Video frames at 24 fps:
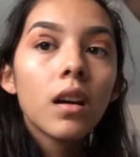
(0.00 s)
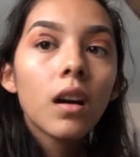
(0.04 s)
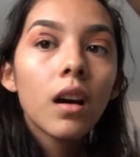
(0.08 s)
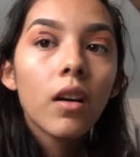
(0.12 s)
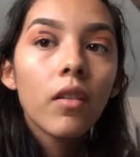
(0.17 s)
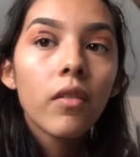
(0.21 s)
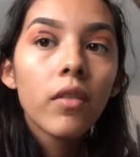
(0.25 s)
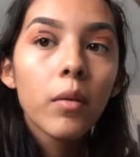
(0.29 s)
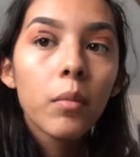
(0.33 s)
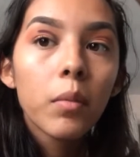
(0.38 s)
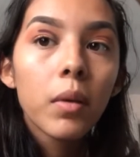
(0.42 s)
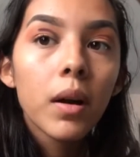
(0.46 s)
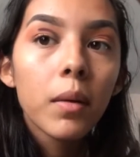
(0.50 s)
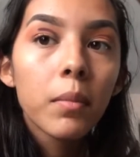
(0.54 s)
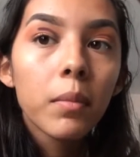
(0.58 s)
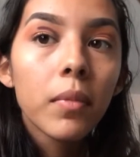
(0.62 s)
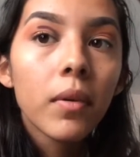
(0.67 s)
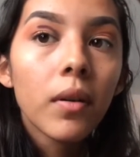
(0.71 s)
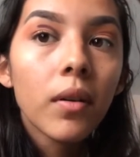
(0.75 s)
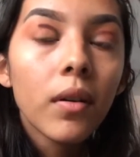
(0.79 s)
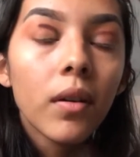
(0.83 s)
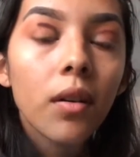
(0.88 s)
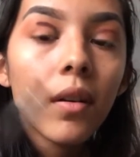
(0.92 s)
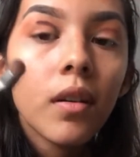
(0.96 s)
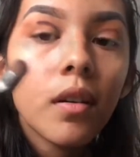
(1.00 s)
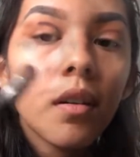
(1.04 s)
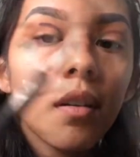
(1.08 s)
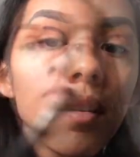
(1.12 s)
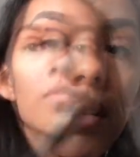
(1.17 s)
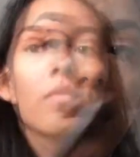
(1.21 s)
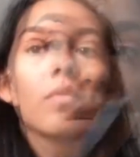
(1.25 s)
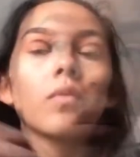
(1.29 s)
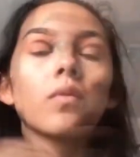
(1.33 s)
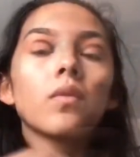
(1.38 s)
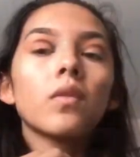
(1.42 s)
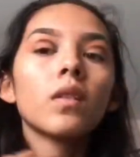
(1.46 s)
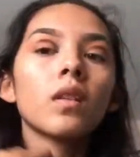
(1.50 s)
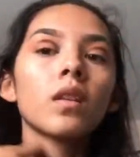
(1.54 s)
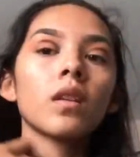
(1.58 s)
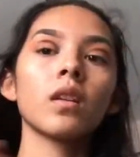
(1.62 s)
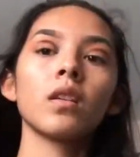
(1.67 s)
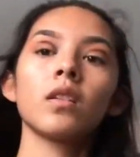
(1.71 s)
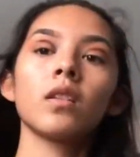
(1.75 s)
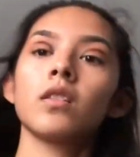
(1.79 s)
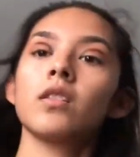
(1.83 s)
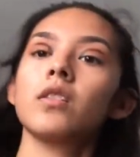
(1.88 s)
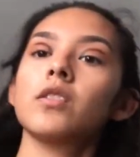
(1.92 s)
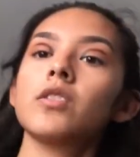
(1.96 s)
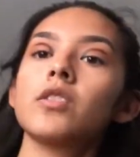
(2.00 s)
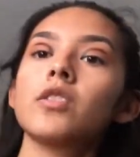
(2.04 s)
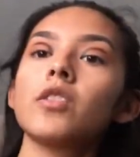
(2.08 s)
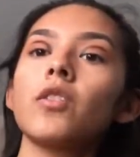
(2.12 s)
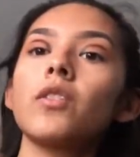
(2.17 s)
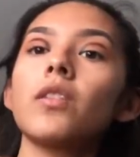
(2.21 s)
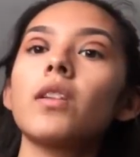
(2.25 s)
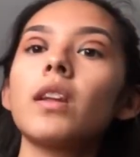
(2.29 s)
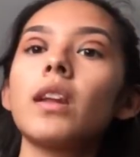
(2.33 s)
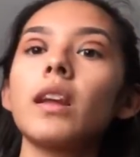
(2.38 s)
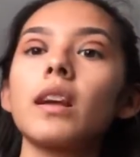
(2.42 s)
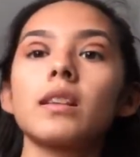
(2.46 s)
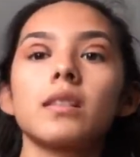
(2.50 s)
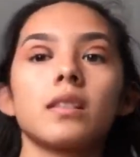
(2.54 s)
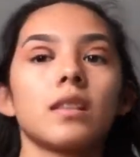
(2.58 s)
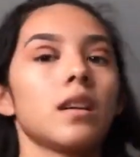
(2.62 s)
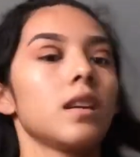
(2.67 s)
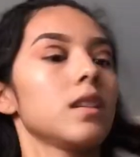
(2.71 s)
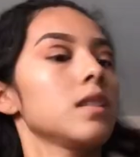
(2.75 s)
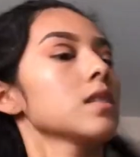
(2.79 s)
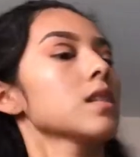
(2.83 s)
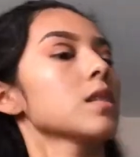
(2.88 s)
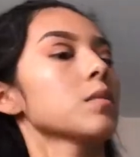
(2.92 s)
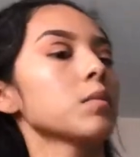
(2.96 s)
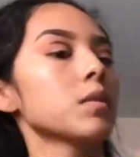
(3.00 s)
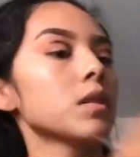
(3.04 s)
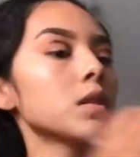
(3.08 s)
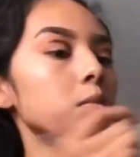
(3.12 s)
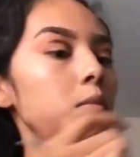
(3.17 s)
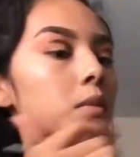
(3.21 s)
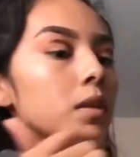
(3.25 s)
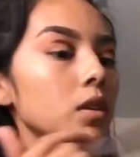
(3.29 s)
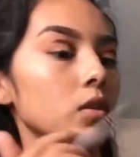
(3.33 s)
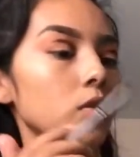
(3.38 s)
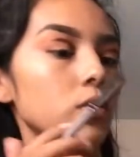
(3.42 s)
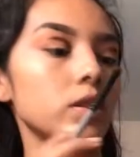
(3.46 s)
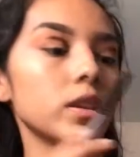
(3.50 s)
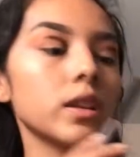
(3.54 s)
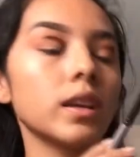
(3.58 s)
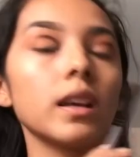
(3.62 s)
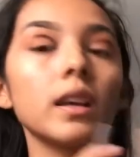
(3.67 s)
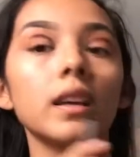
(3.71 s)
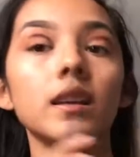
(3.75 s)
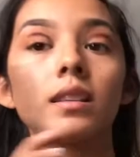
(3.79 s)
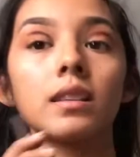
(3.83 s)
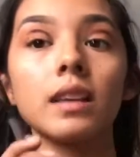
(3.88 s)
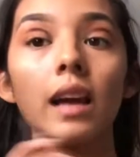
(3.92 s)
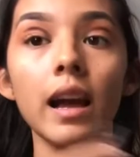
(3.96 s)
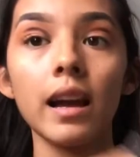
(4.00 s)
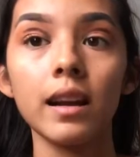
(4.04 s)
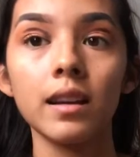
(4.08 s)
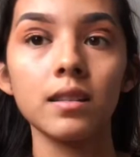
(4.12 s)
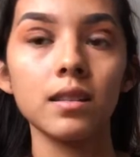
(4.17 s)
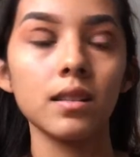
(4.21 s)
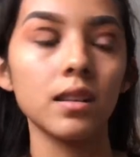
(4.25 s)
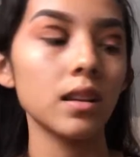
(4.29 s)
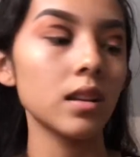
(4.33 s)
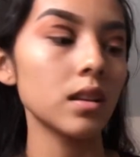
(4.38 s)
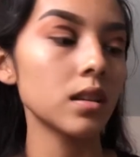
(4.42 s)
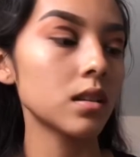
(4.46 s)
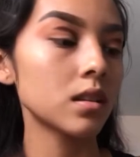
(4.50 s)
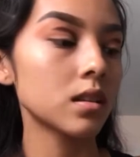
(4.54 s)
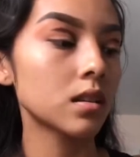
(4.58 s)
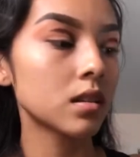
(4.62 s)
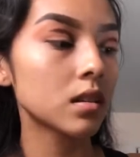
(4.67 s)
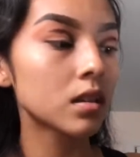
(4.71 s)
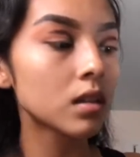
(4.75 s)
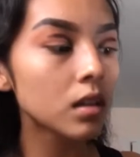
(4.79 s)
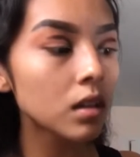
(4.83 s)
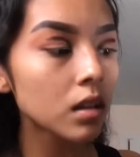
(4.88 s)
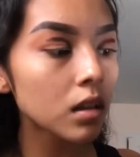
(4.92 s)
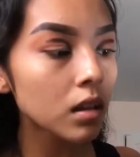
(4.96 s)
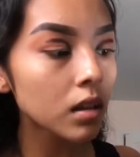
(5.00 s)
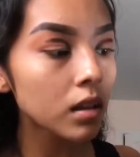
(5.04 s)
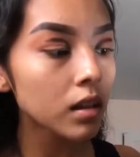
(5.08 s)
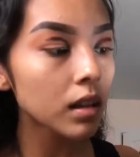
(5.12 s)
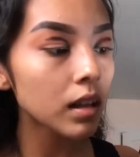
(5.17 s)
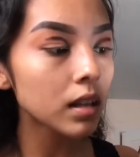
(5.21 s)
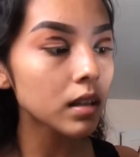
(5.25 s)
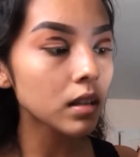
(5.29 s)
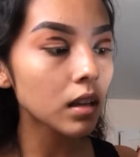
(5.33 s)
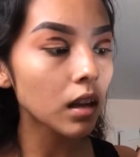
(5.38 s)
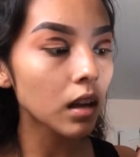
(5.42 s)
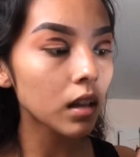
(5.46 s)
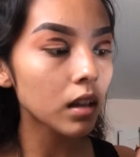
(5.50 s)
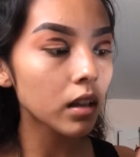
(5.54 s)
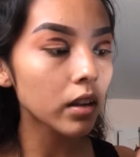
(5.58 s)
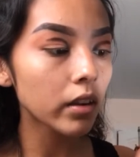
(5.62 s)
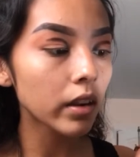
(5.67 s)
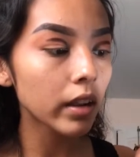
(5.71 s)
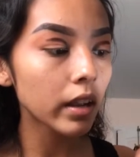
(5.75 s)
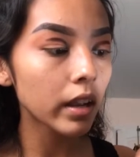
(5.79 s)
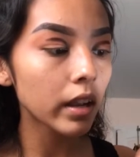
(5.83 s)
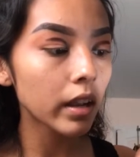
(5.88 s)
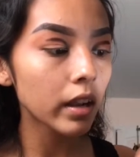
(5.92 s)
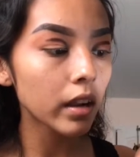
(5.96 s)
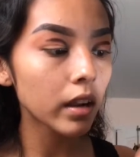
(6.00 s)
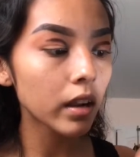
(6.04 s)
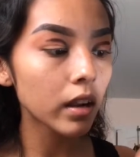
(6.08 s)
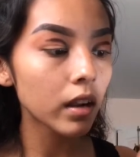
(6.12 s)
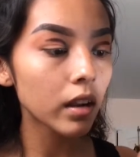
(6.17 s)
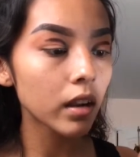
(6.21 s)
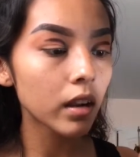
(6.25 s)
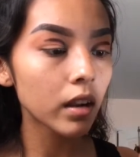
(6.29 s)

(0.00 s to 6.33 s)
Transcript: of the purple. So the next color I'm going to be using is Axis color right here.